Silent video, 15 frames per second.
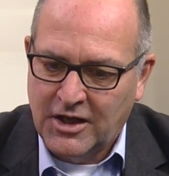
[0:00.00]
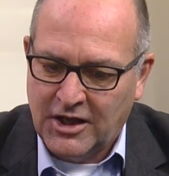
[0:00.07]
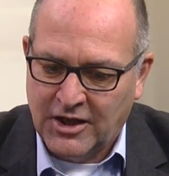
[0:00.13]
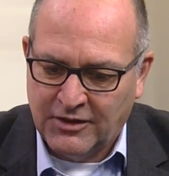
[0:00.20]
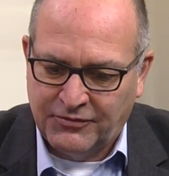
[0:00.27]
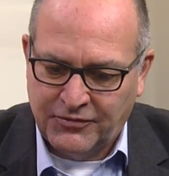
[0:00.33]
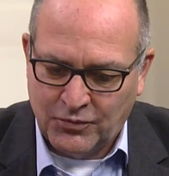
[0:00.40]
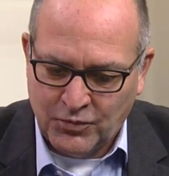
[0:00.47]

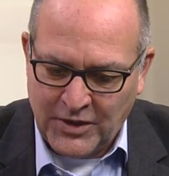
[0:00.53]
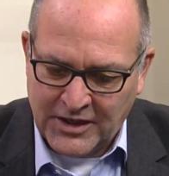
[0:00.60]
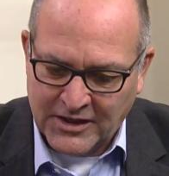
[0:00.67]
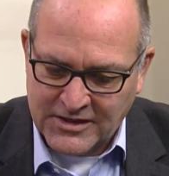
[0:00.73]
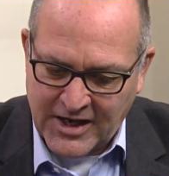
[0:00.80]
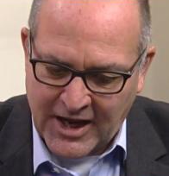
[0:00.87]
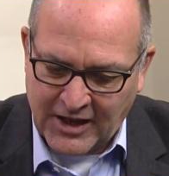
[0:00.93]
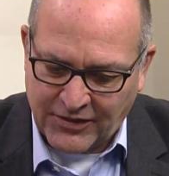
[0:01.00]
If we can
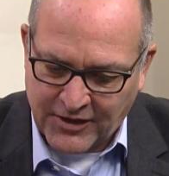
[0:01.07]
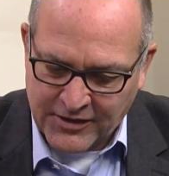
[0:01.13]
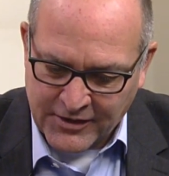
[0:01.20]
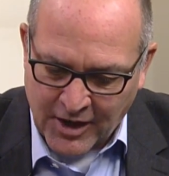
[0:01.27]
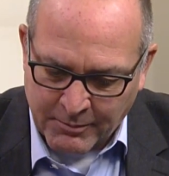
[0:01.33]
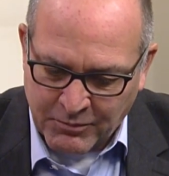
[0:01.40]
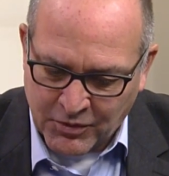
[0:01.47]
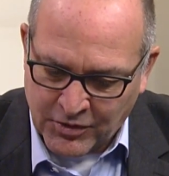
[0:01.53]
take the
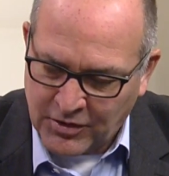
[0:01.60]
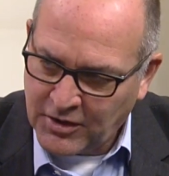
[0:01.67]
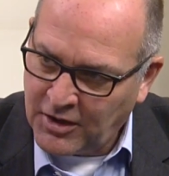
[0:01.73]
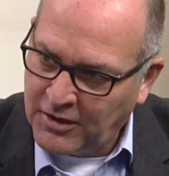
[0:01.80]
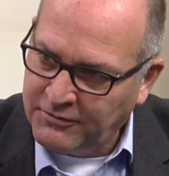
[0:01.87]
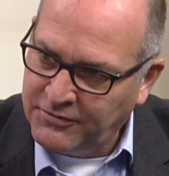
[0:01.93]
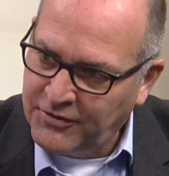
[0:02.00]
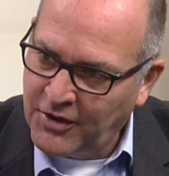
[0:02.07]
number
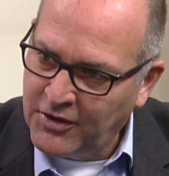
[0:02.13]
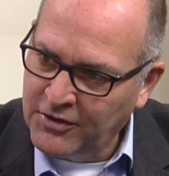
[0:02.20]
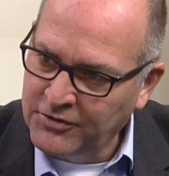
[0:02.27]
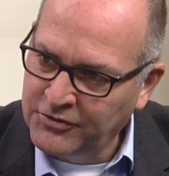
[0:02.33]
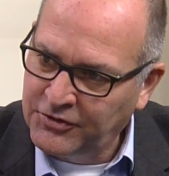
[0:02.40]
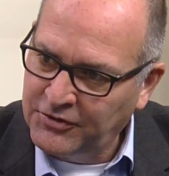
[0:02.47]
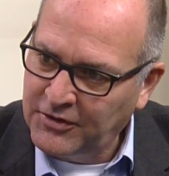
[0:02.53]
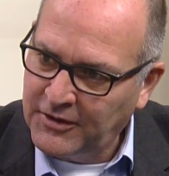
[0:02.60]
of
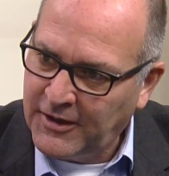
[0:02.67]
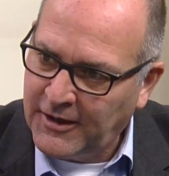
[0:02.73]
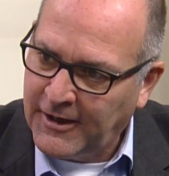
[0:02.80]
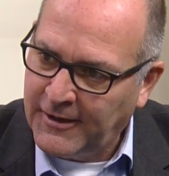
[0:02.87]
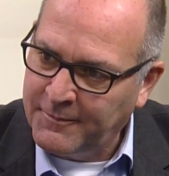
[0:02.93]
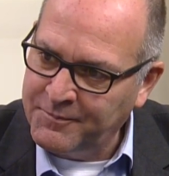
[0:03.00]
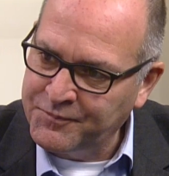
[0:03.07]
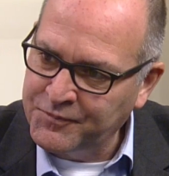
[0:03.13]
those
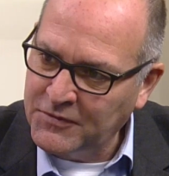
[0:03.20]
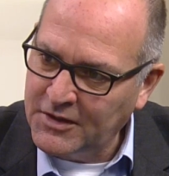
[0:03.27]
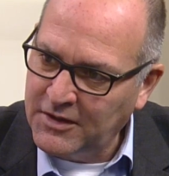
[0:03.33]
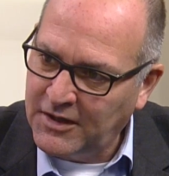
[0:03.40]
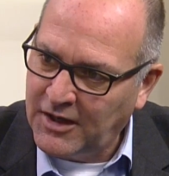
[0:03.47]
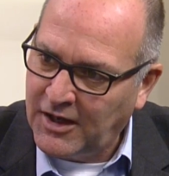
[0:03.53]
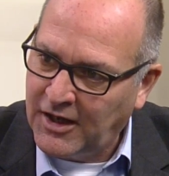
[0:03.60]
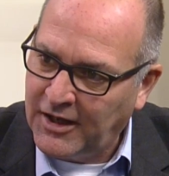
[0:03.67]
um,
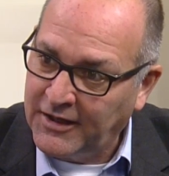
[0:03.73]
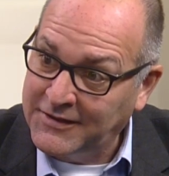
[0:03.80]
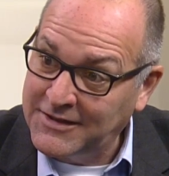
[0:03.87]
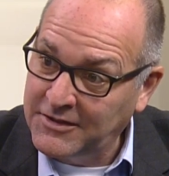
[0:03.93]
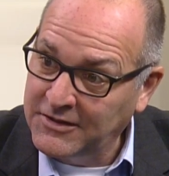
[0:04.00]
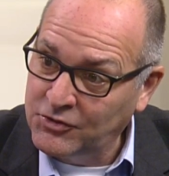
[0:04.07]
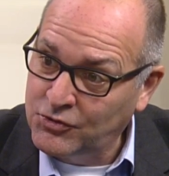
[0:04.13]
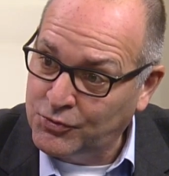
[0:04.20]
uh,
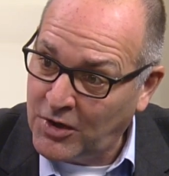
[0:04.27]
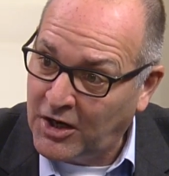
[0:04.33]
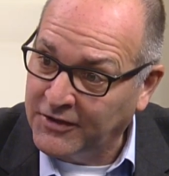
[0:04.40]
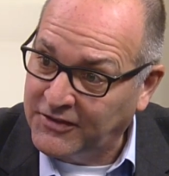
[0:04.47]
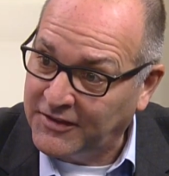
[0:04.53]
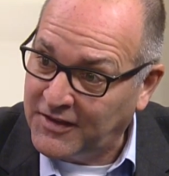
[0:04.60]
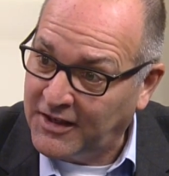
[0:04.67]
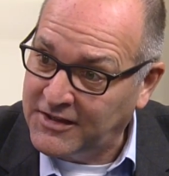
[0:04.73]
drugs
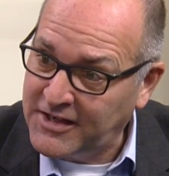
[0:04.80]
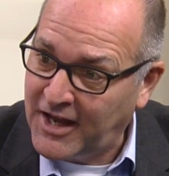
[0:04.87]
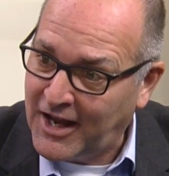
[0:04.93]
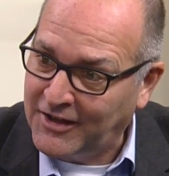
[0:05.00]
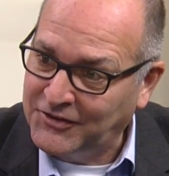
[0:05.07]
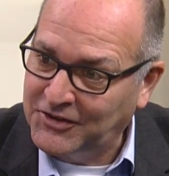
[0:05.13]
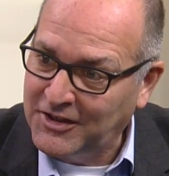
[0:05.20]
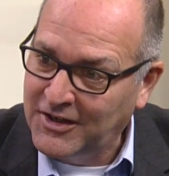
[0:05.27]
that they
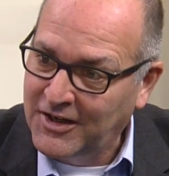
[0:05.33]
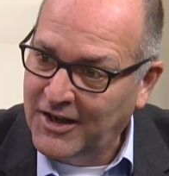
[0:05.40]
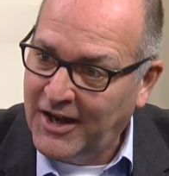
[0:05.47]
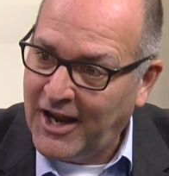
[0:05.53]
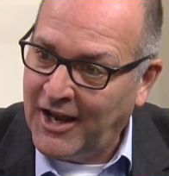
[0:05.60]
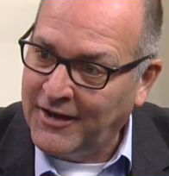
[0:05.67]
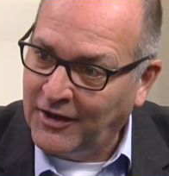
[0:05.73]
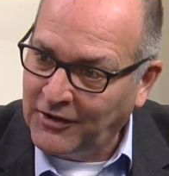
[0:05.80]
test
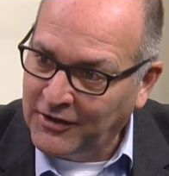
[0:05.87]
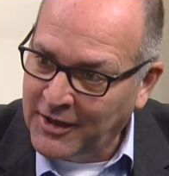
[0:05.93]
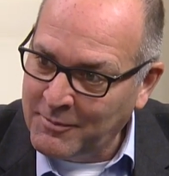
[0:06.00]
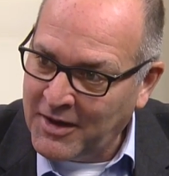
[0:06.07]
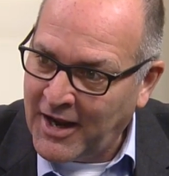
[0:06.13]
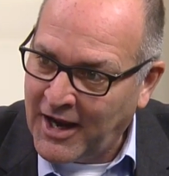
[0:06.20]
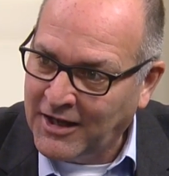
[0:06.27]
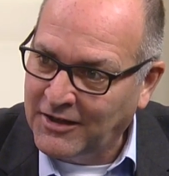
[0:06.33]
and
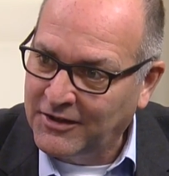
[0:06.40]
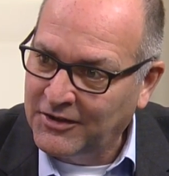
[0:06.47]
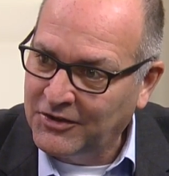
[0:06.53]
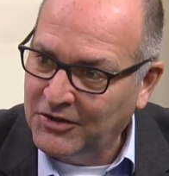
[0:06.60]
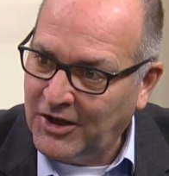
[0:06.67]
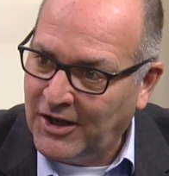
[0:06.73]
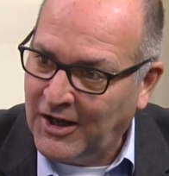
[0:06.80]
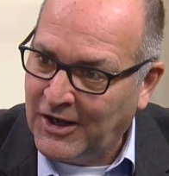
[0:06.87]
eliminate
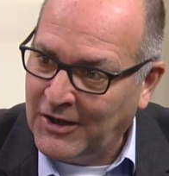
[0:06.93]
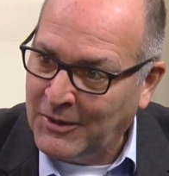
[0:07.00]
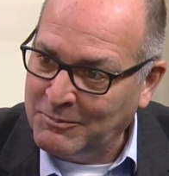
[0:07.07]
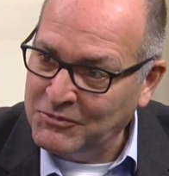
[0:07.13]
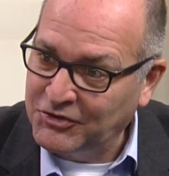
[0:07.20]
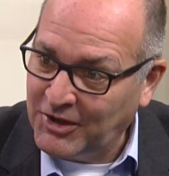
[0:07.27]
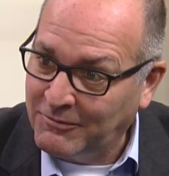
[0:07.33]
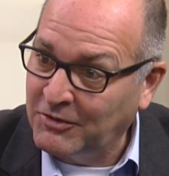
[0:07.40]
um,
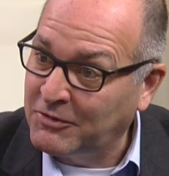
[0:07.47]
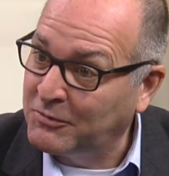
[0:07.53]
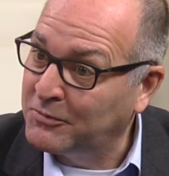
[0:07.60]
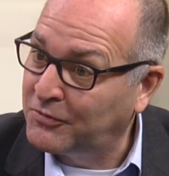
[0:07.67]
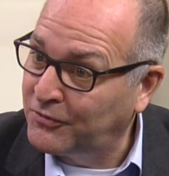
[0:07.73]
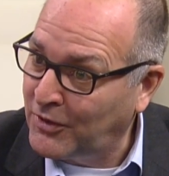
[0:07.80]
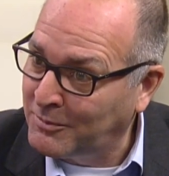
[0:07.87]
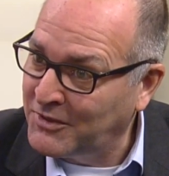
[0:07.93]
some of them
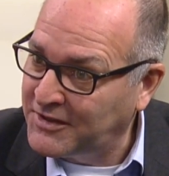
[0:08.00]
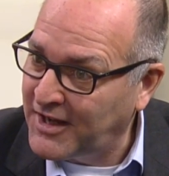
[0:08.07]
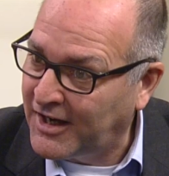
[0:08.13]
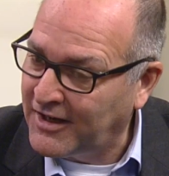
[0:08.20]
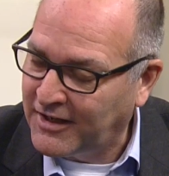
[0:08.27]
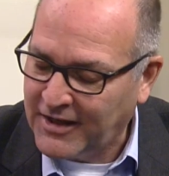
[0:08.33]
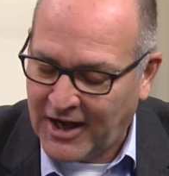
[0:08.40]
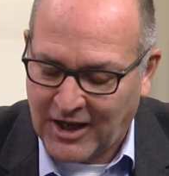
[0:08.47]
from the
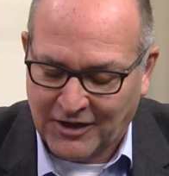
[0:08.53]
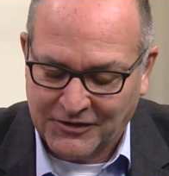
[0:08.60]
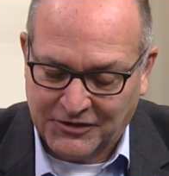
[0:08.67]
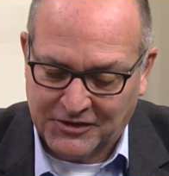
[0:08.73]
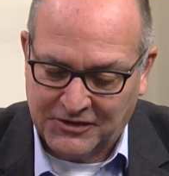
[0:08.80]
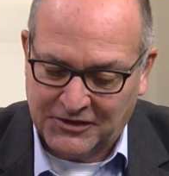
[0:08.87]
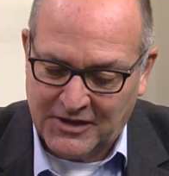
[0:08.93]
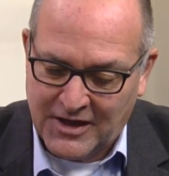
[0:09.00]
data
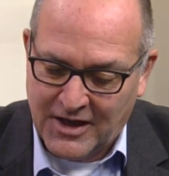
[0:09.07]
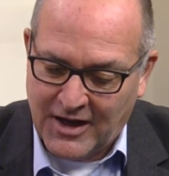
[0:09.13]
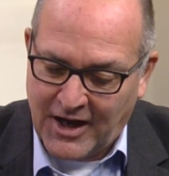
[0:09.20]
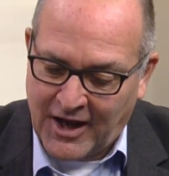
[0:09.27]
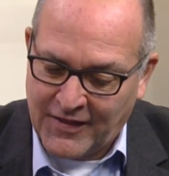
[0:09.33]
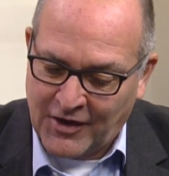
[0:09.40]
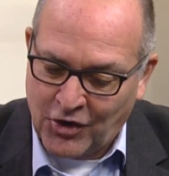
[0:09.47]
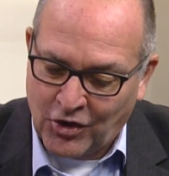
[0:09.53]
analysis,
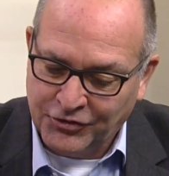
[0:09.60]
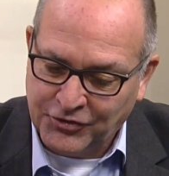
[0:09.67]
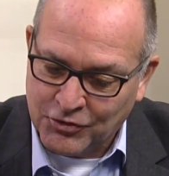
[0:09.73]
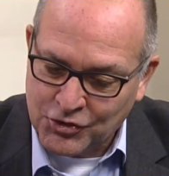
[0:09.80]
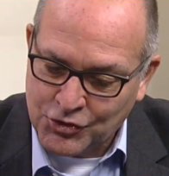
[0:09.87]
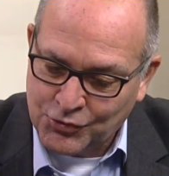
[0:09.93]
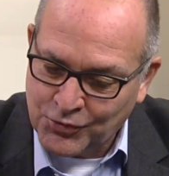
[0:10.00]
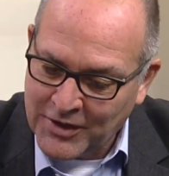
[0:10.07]
and then also
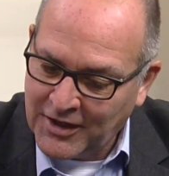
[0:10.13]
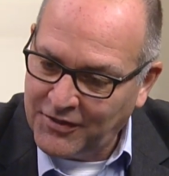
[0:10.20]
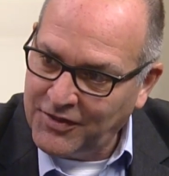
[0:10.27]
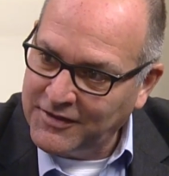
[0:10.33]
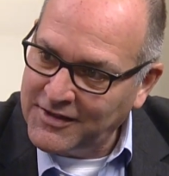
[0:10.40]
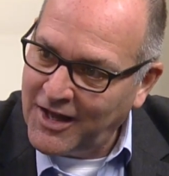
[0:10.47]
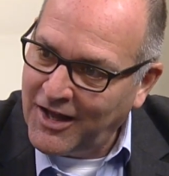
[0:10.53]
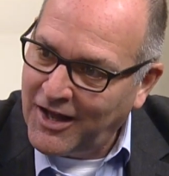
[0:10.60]
shrink the
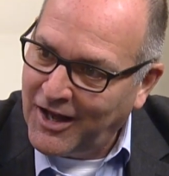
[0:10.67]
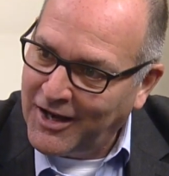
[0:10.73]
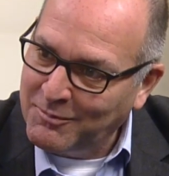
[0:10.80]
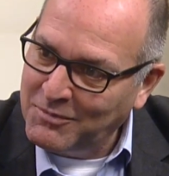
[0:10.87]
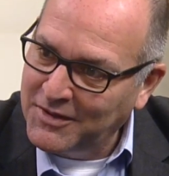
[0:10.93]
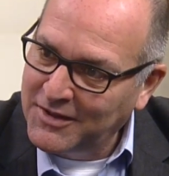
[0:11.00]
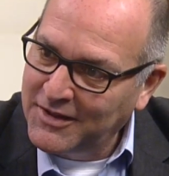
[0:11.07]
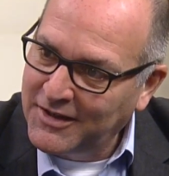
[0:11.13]

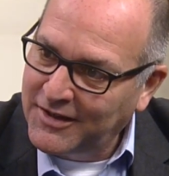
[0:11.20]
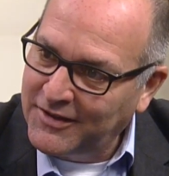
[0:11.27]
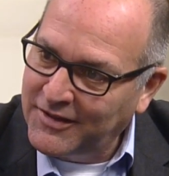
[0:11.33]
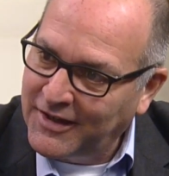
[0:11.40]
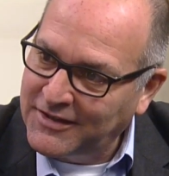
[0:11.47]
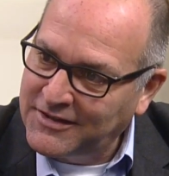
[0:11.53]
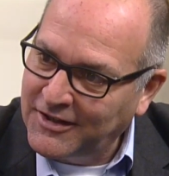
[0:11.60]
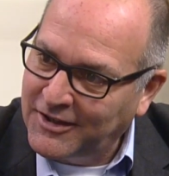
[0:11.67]
time
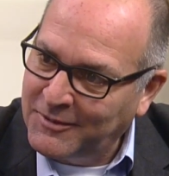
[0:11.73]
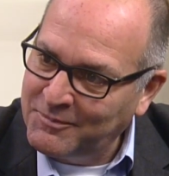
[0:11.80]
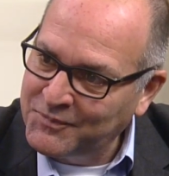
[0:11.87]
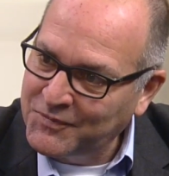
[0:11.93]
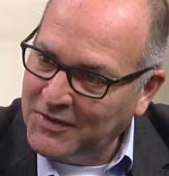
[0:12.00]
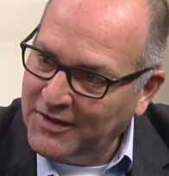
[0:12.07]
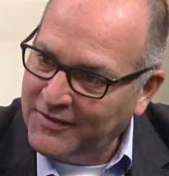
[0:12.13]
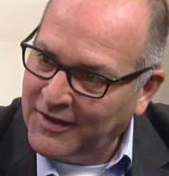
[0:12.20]
that, um,
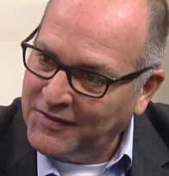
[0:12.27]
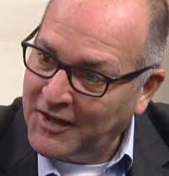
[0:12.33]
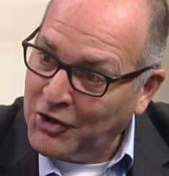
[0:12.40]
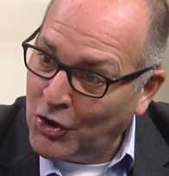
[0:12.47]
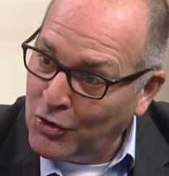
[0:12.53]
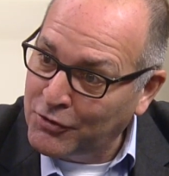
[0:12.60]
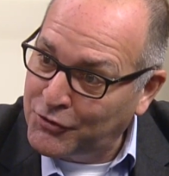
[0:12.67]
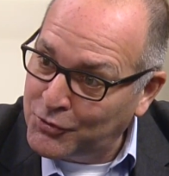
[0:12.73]
that they
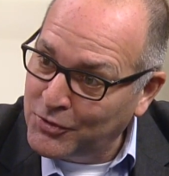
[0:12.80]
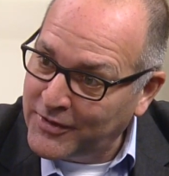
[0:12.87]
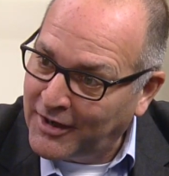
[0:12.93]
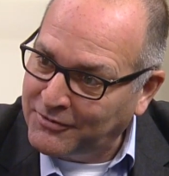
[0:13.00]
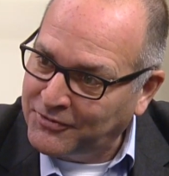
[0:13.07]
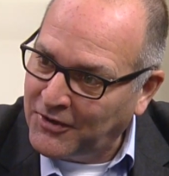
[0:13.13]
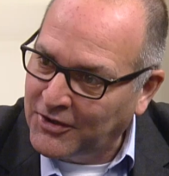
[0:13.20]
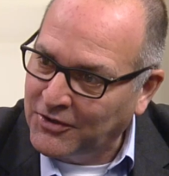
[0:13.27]
go through that
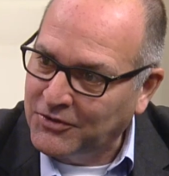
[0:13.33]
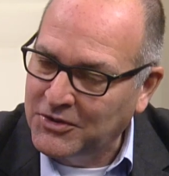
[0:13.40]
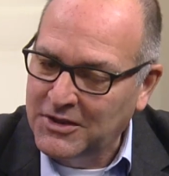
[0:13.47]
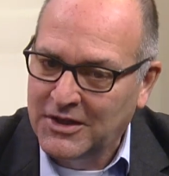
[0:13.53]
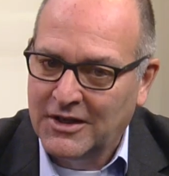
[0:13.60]
funnel.